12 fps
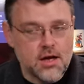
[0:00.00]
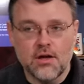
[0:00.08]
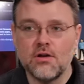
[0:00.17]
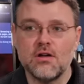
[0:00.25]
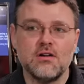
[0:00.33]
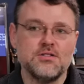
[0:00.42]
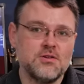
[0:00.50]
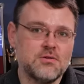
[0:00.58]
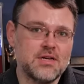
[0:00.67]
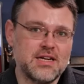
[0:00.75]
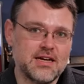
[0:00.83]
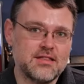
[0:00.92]
You can also
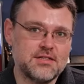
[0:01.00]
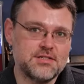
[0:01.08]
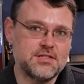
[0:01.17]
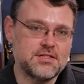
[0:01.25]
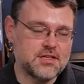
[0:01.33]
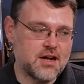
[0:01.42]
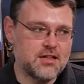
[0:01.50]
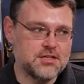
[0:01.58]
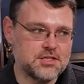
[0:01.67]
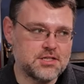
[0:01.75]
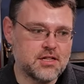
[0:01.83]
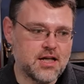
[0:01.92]
connect this to
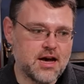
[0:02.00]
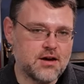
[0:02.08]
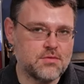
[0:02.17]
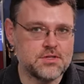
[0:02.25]
Synology's cloud